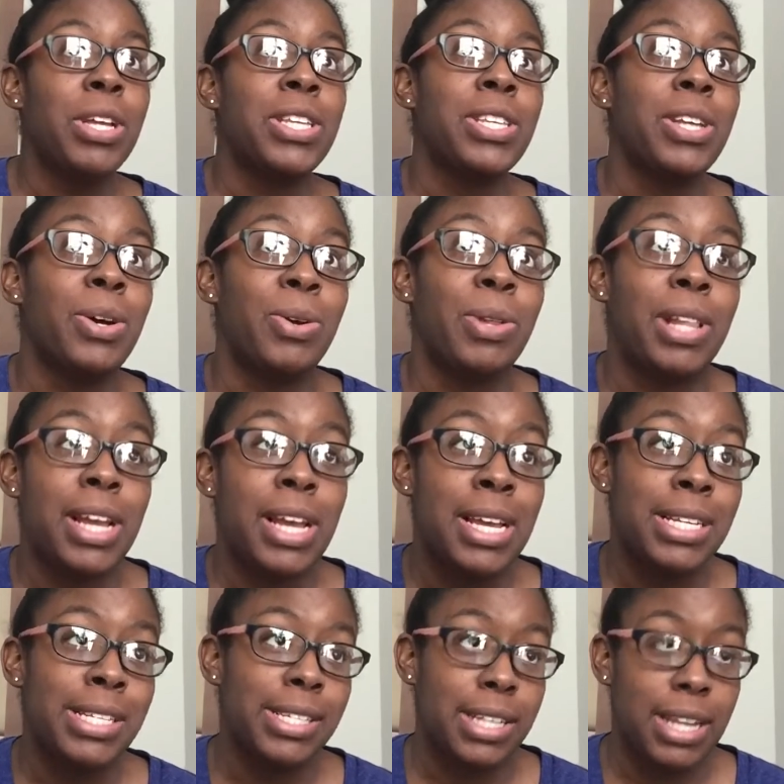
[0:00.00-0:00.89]
So
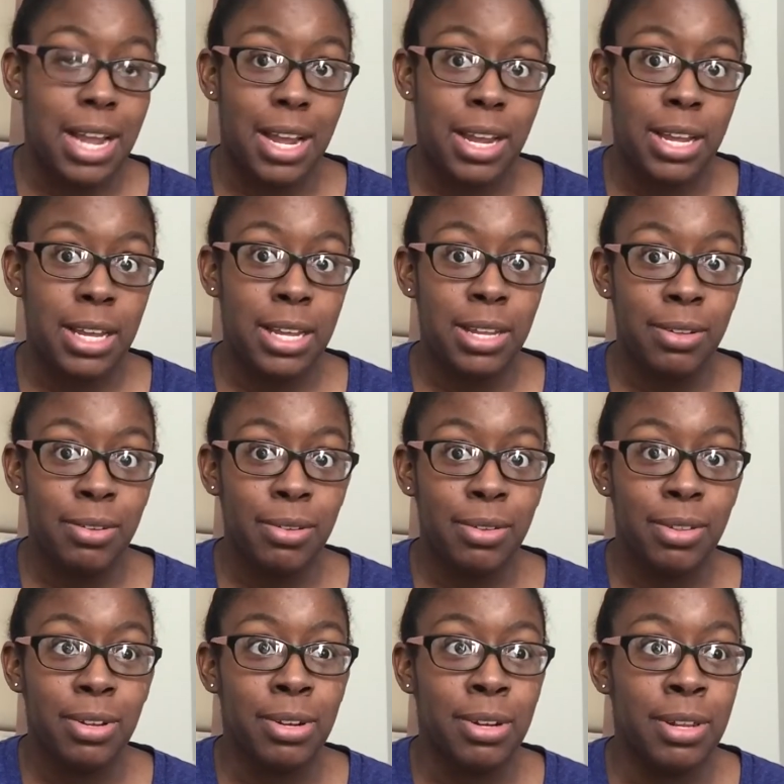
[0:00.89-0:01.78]
last night,
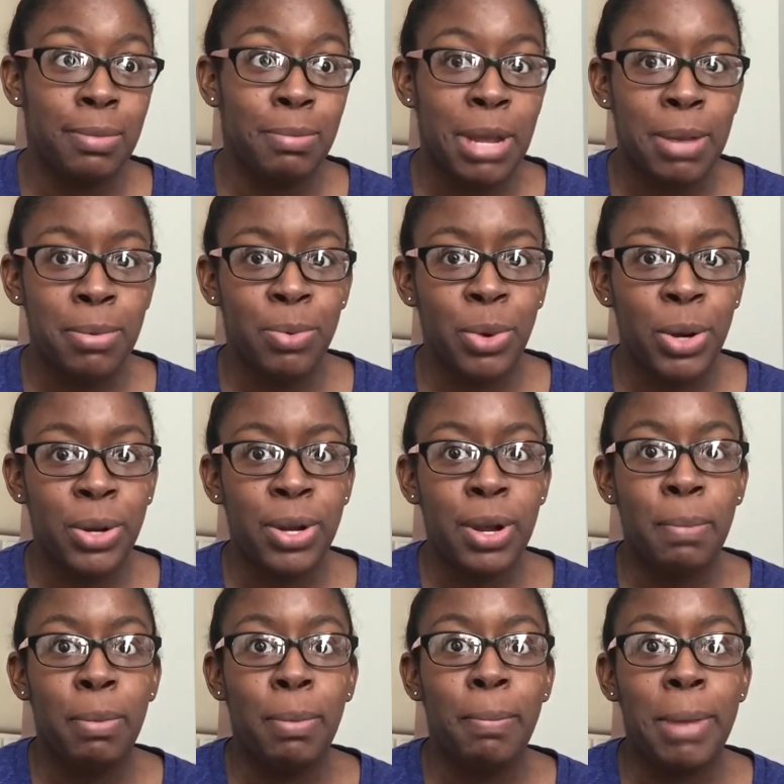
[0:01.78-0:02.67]
the baby woke
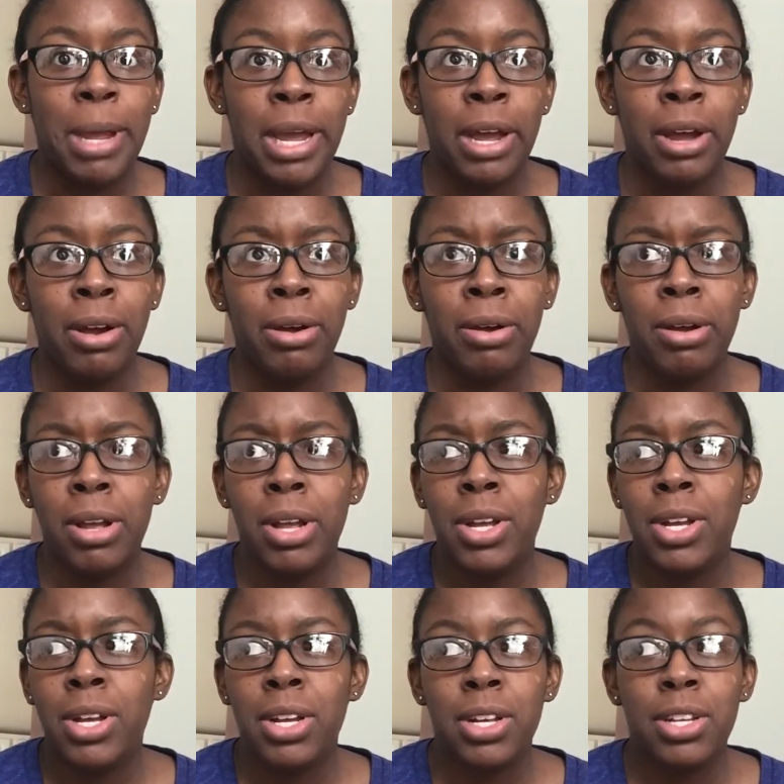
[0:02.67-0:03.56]
up about
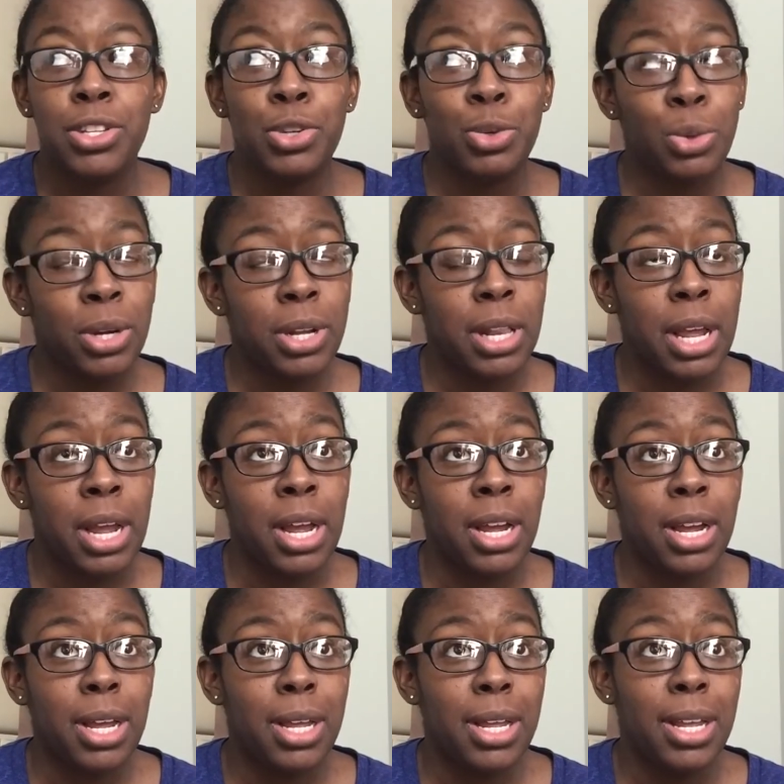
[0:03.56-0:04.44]
2
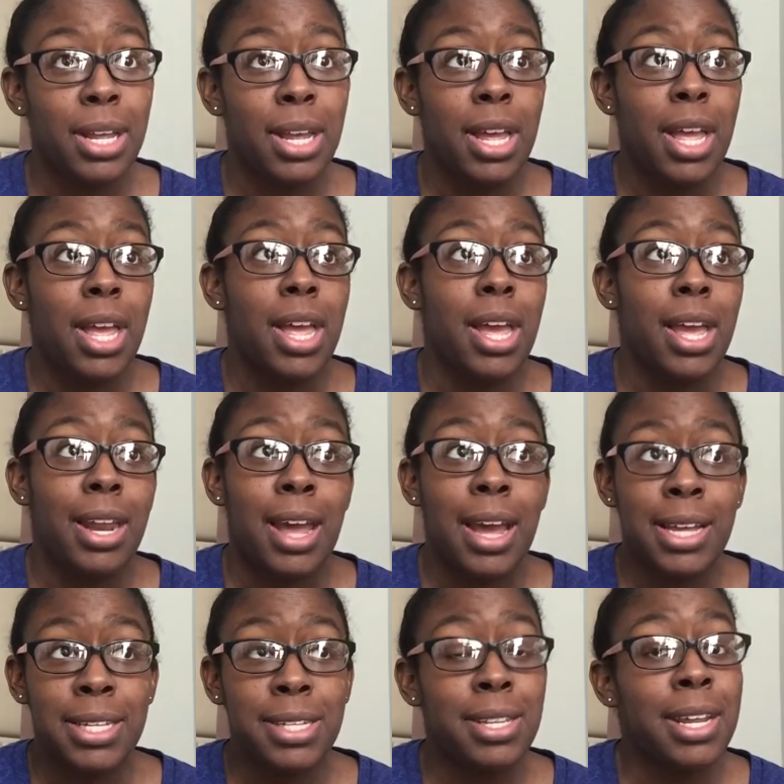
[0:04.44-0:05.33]
o'clock, and
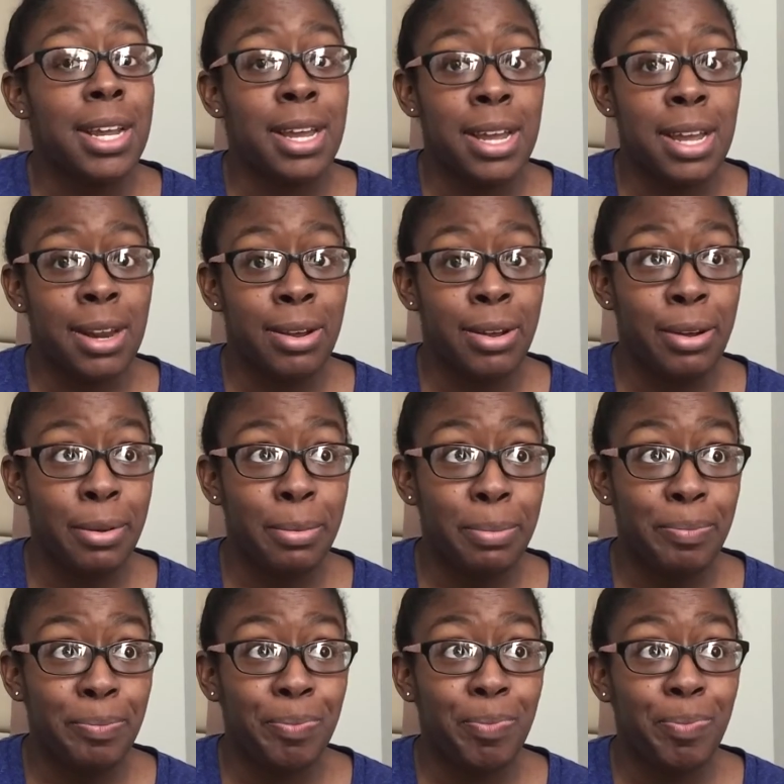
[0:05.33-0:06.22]
I stayed up
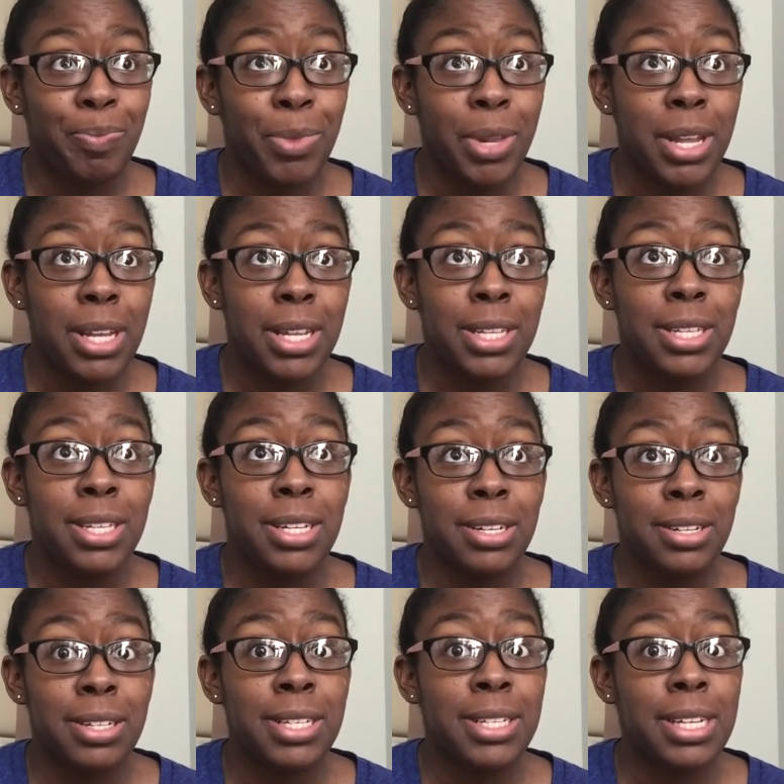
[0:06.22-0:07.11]

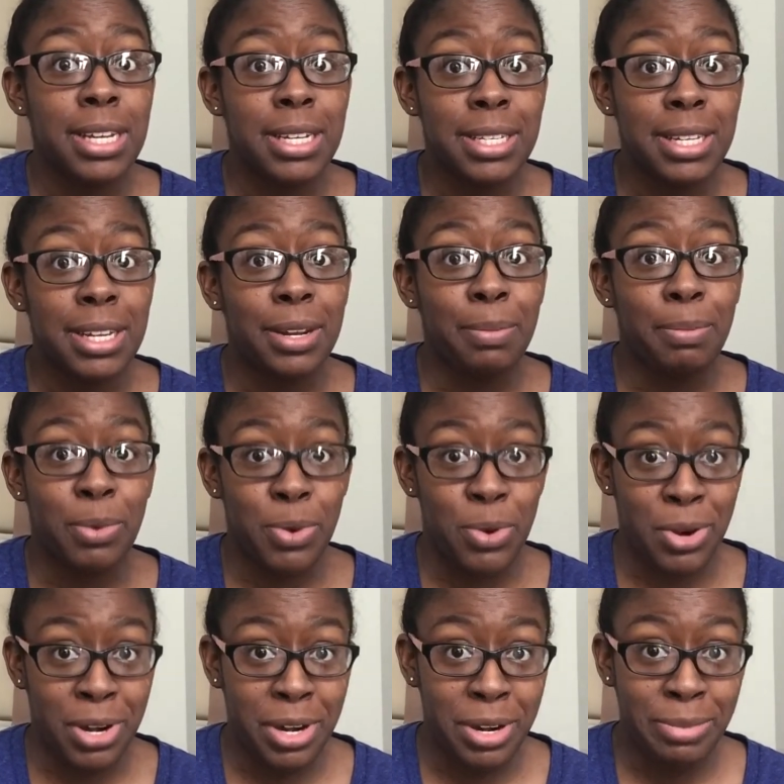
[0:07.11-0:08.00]
till 6 in the
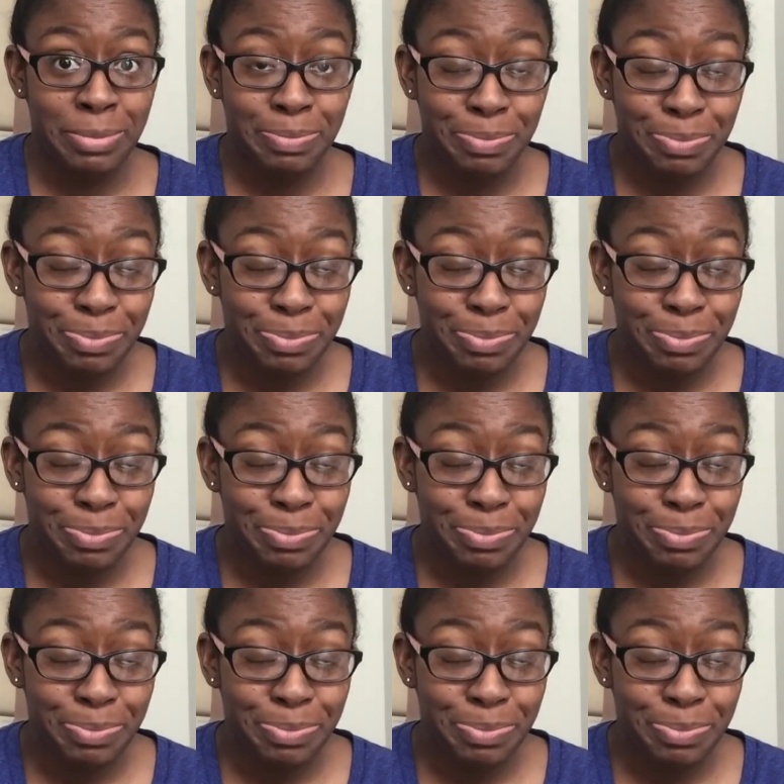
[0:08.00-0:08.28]
morning